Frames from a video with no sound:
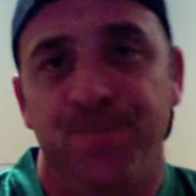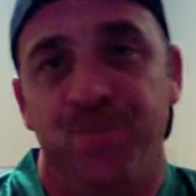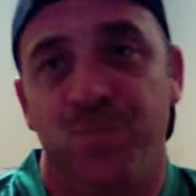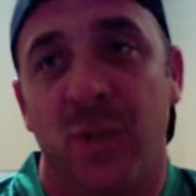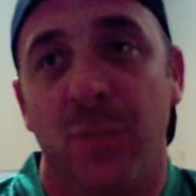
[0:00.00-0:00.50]

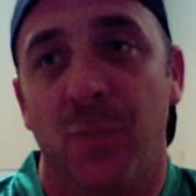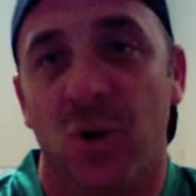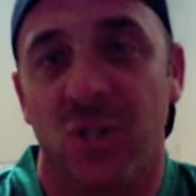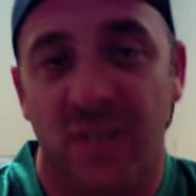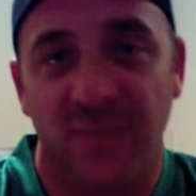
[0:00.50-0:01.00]
Me
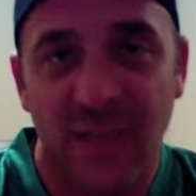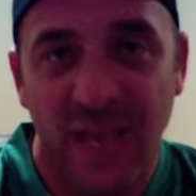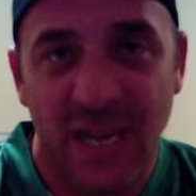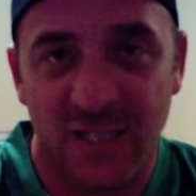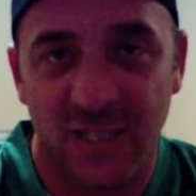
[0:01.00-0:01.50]
personally, if he
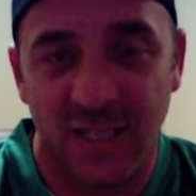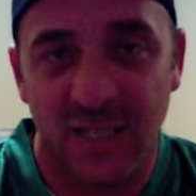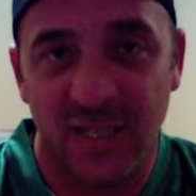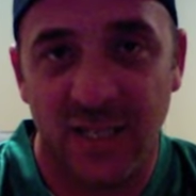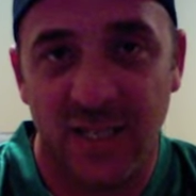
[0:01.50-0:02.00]
actually
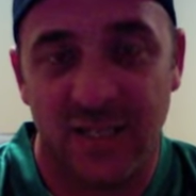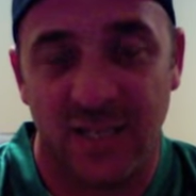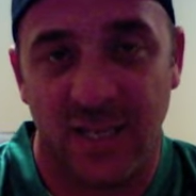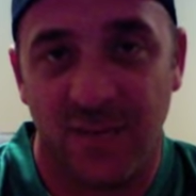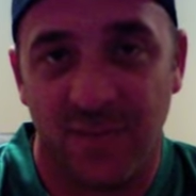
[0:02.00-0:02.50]
did this
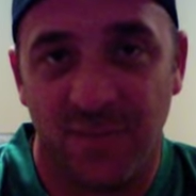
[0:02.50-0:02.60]
and